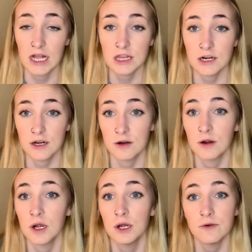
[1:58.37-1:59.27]
They're
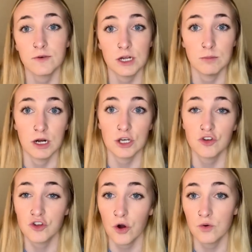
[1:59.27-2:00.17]
very much
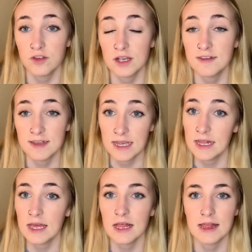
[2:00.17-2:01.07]
so
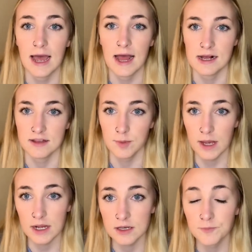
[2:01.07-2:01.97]
succeeding in that
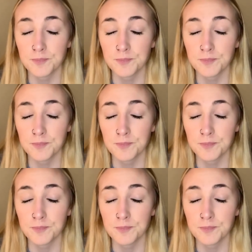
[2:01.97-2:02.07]
aspect.